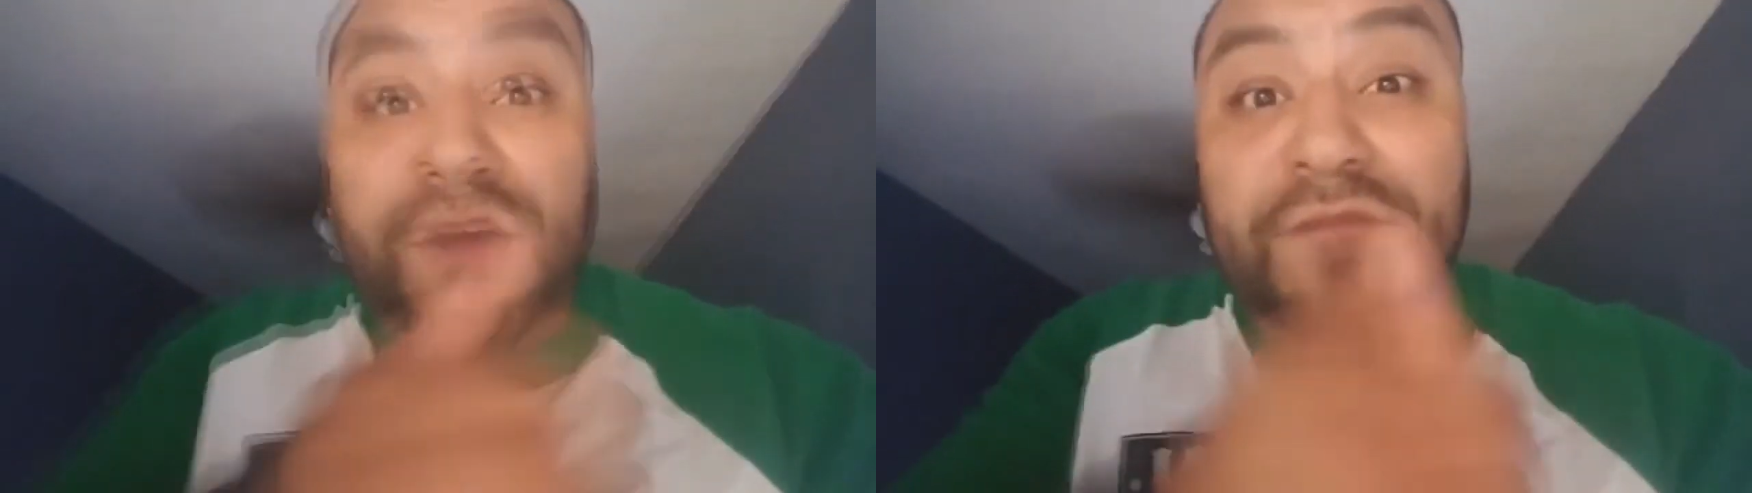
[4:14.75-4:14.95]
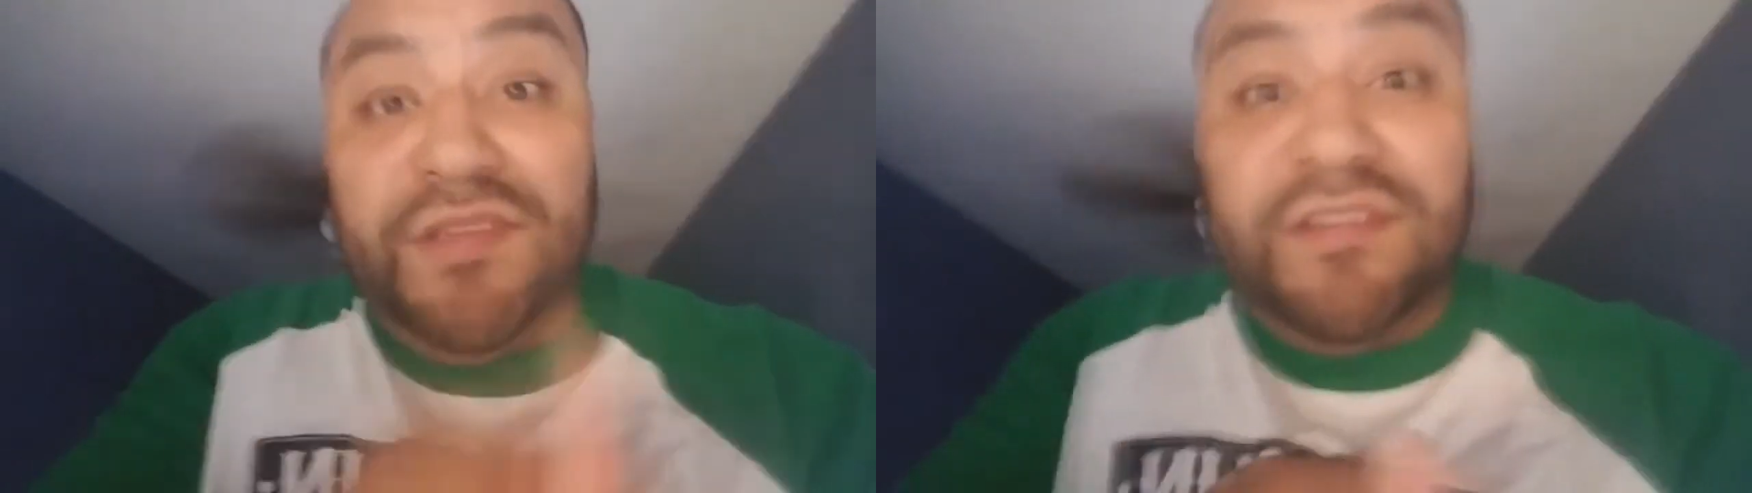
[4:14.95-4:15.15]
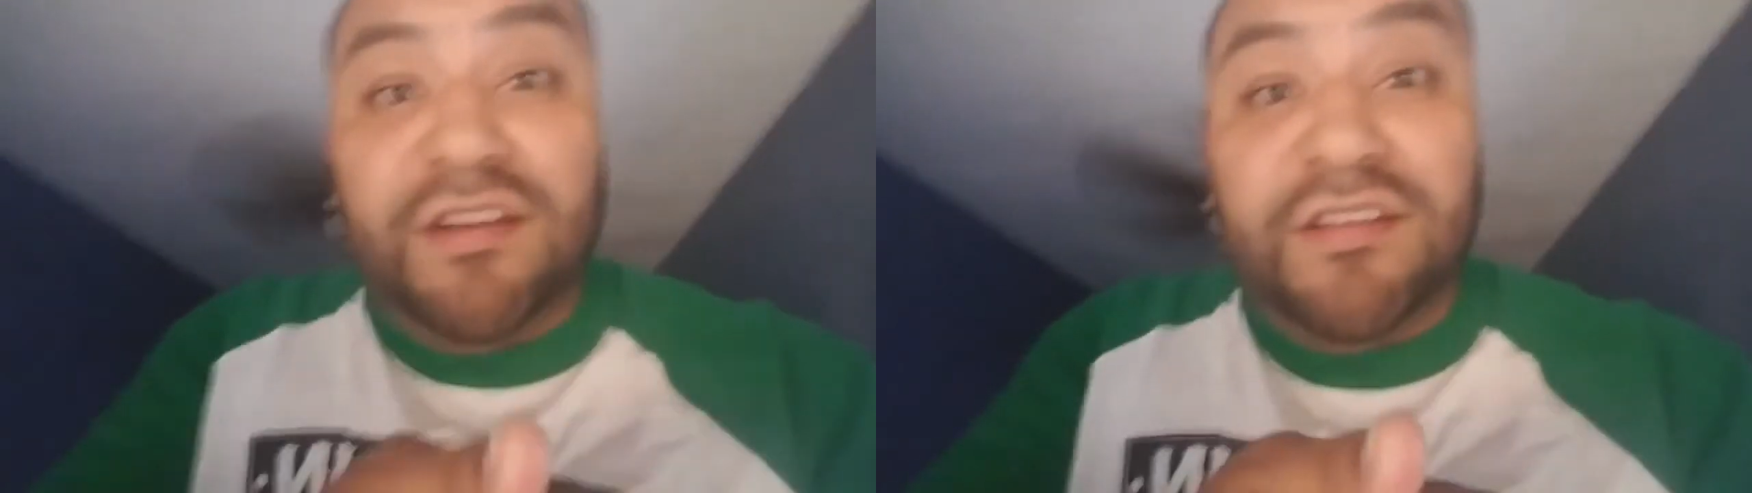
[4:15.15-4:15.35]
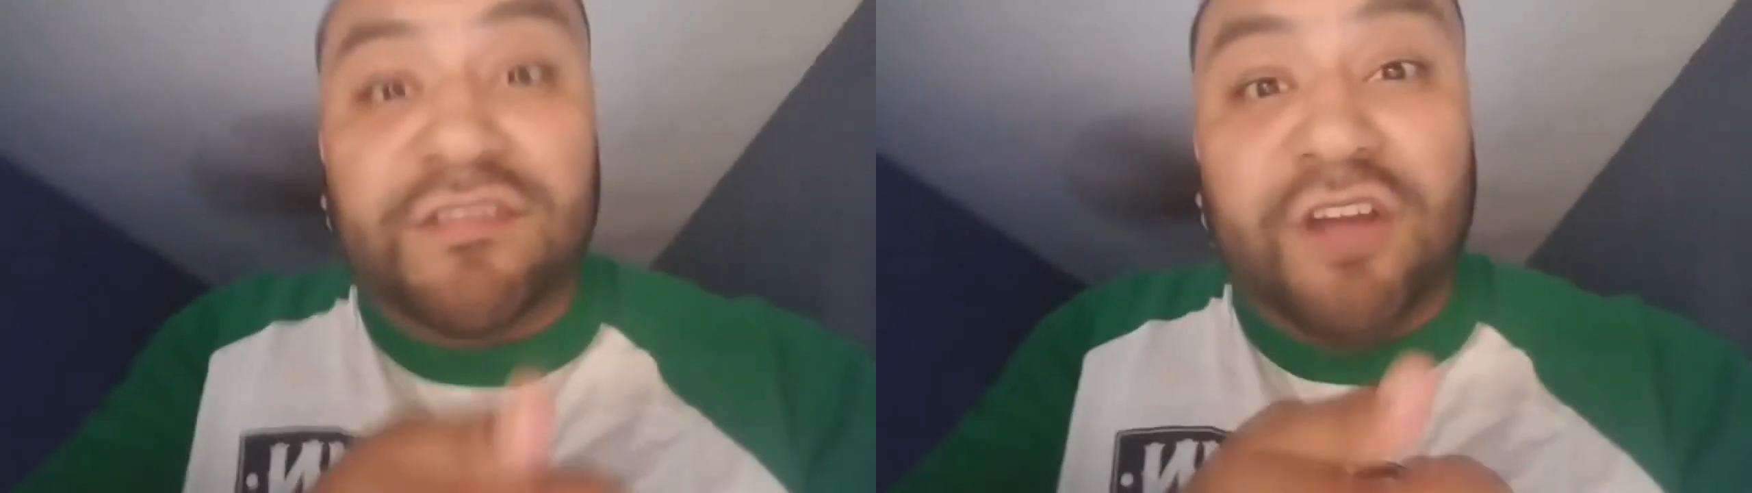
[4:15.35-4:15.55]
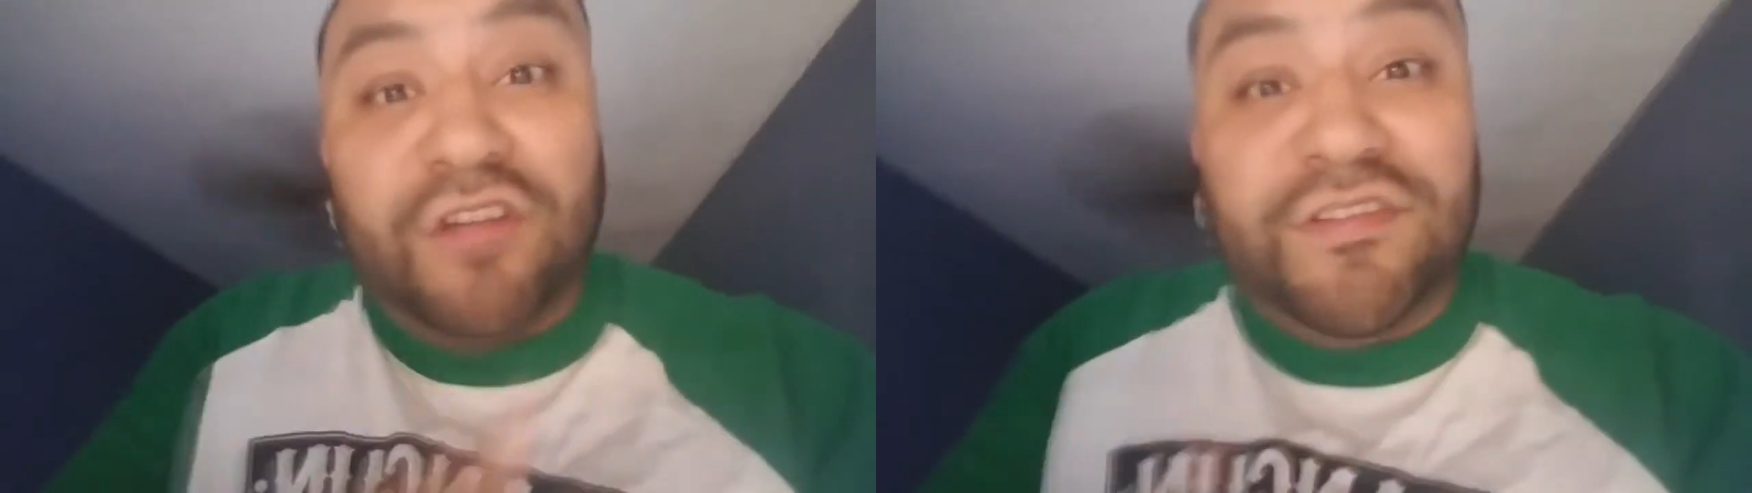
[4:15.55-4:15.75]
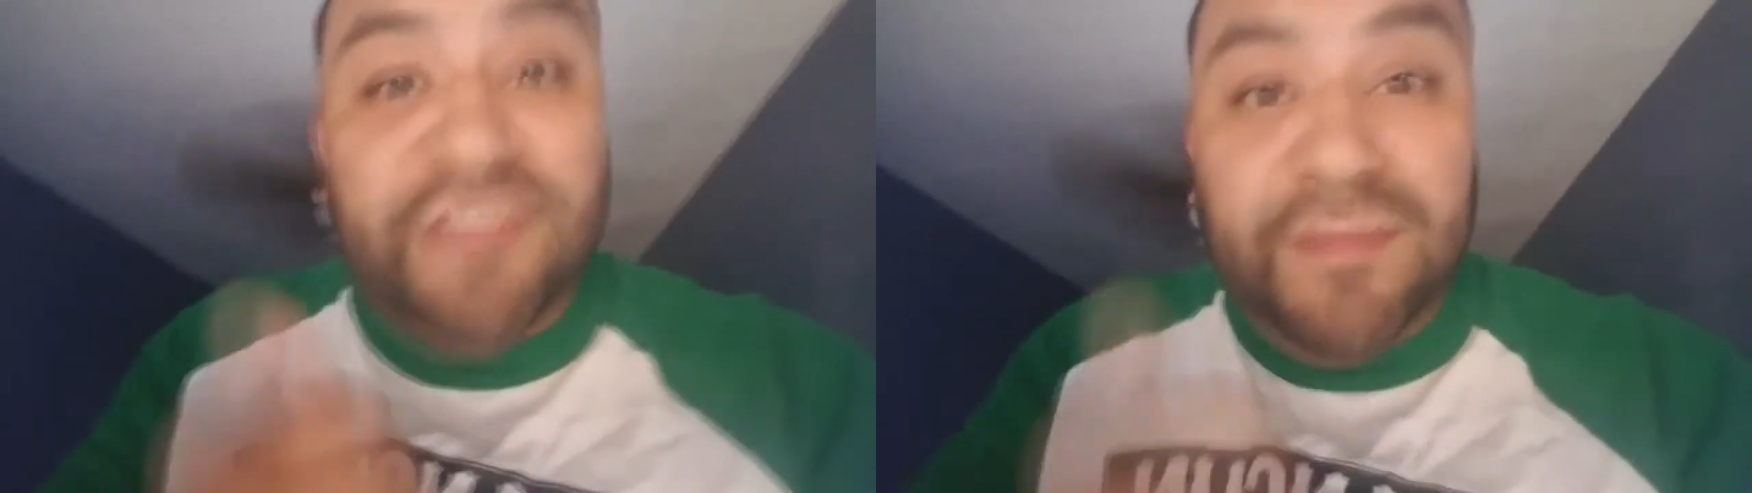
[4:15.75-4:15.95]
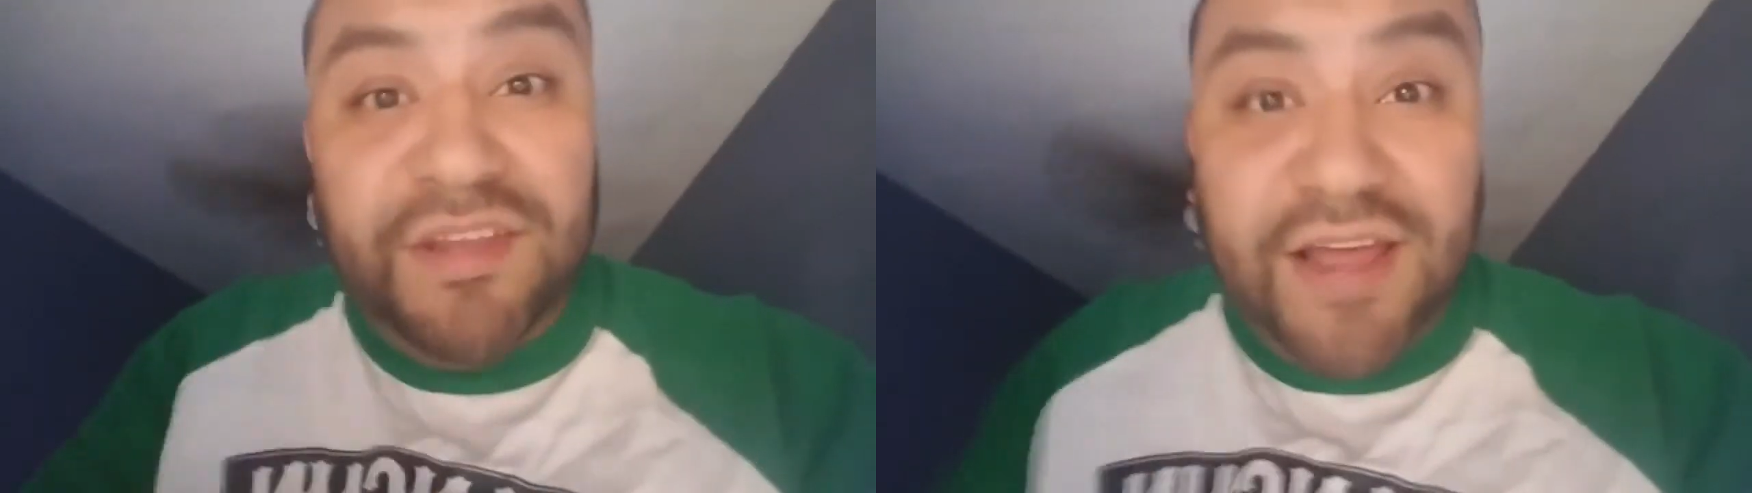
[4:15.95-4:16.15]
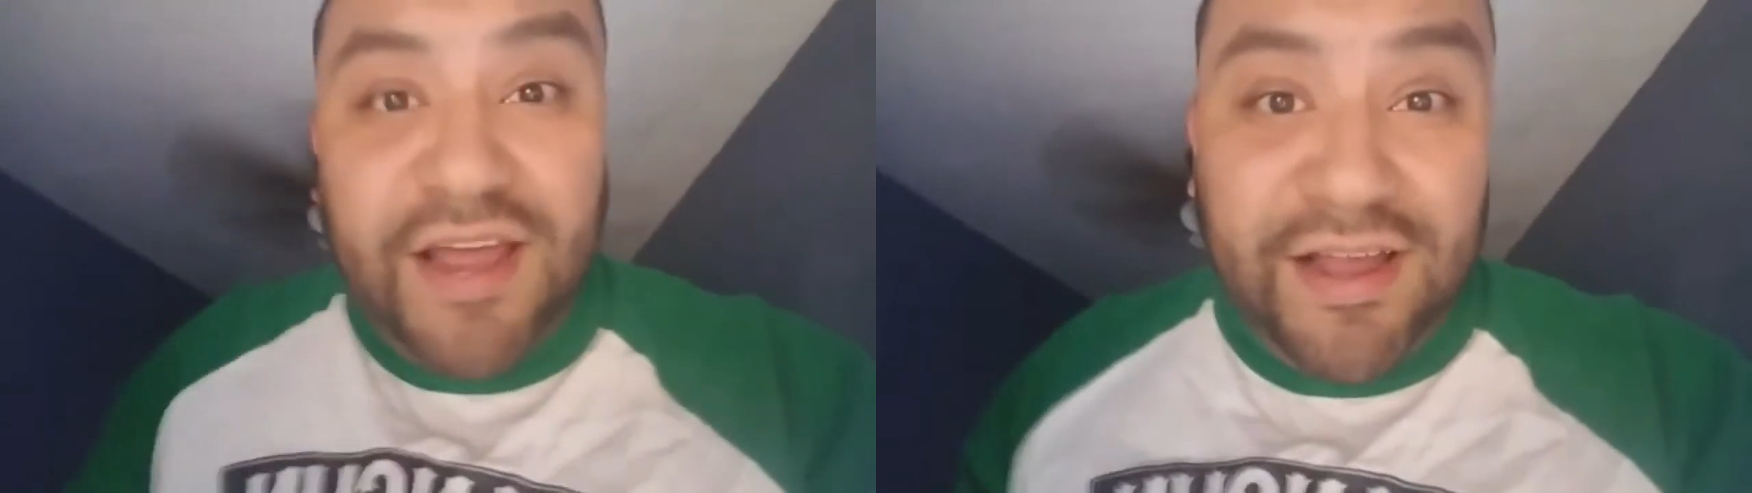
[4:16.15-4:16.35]
come visit us on
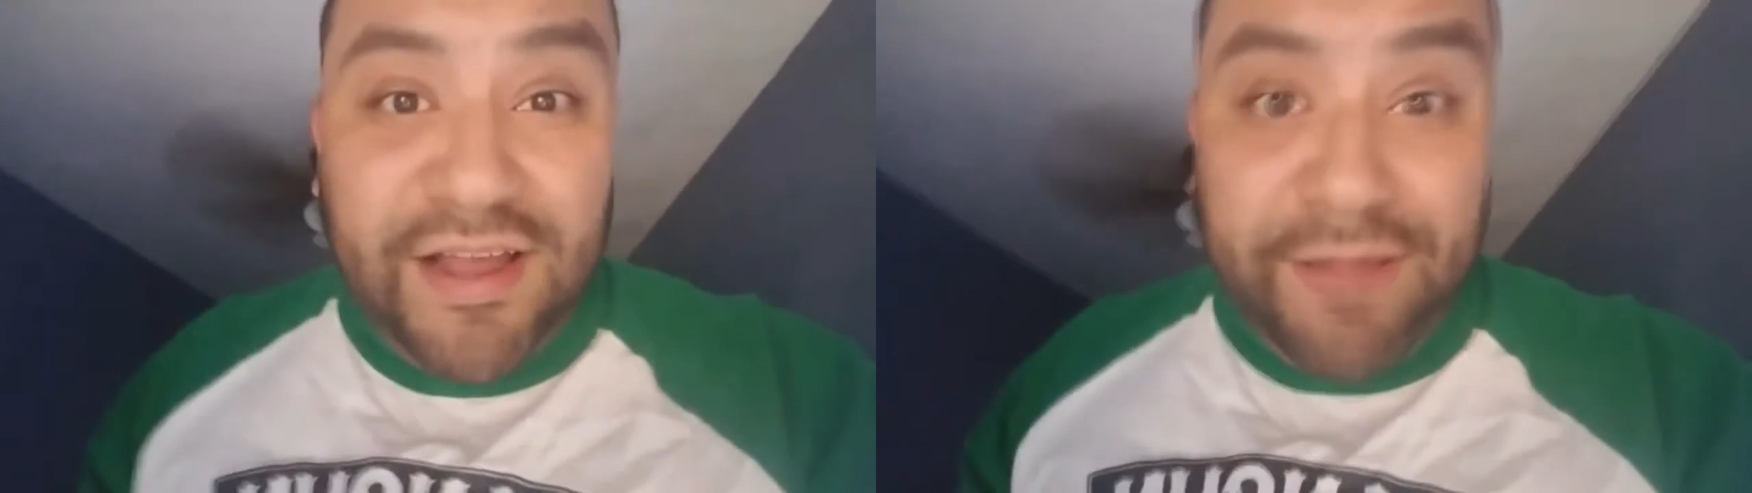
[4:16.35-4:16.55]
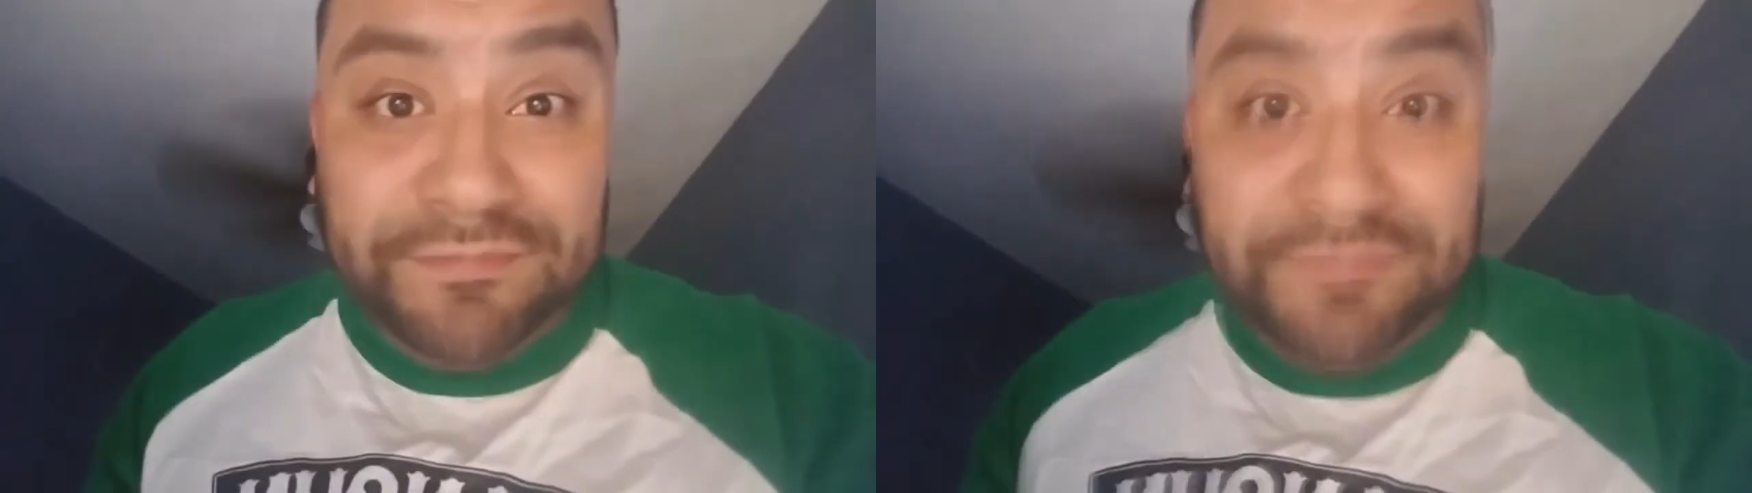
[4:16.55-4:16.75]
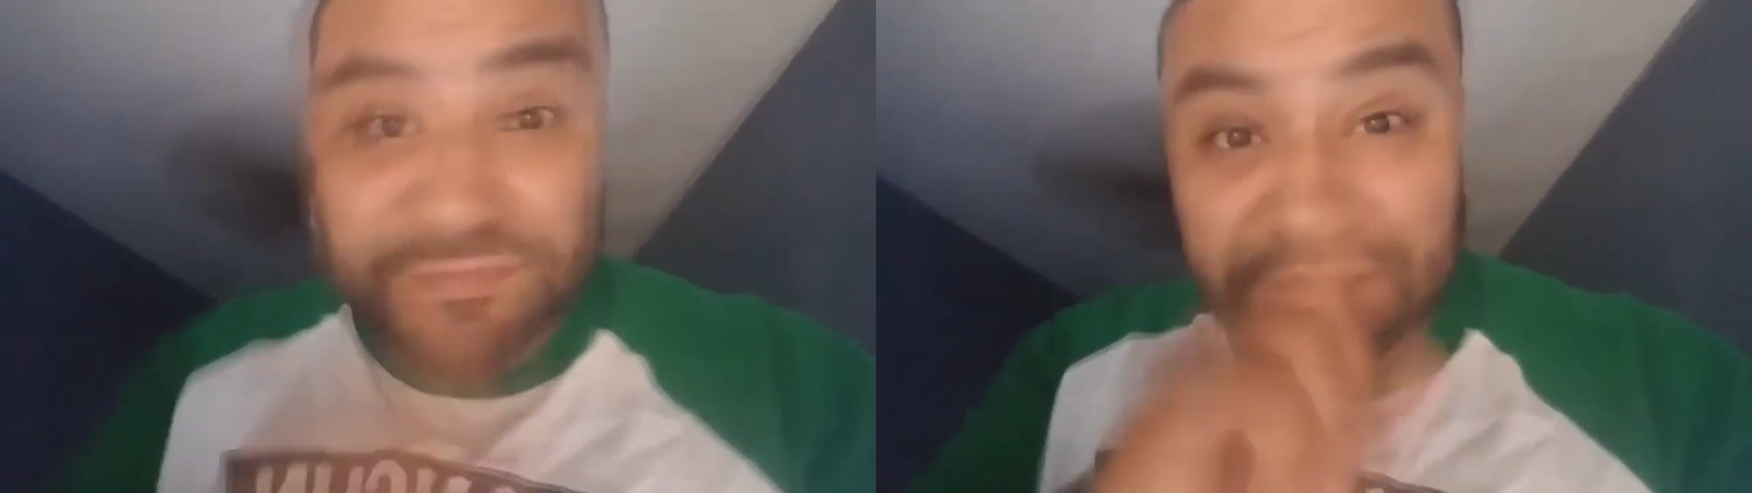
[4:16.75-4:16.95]
steamit.com.